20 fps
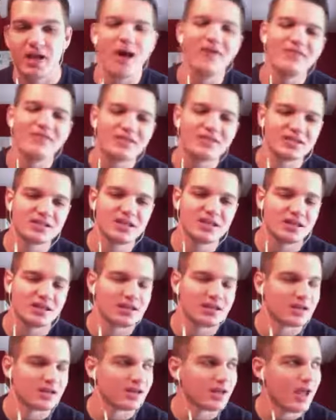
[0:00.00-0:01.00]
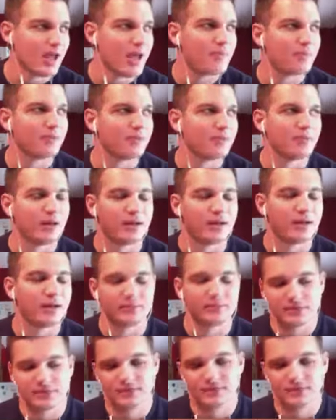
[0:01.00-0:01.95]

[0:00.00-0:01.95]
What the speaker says: Obviously, anything can happen, but